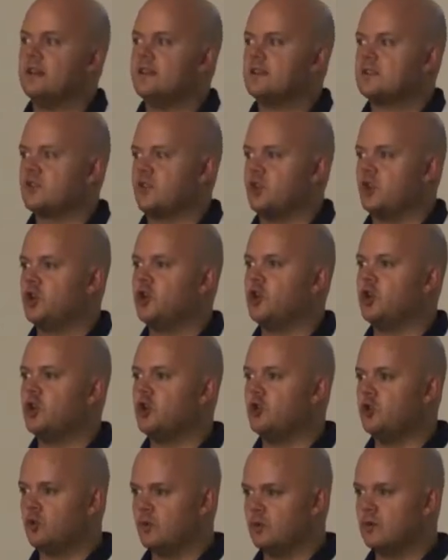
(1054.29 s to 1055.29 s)
So you
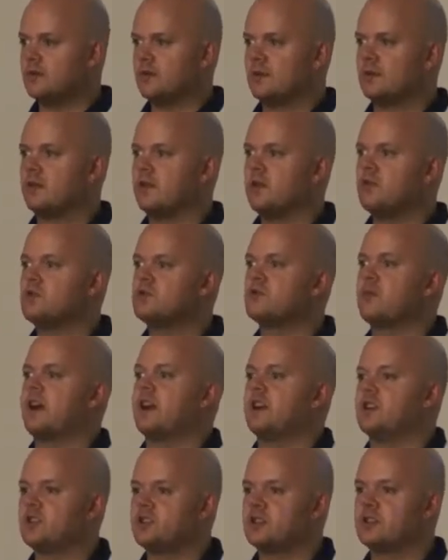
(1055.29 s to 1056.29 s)
do lose
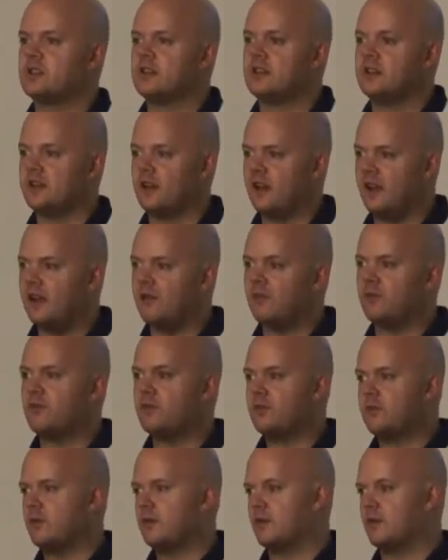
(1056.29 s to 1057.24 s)
range if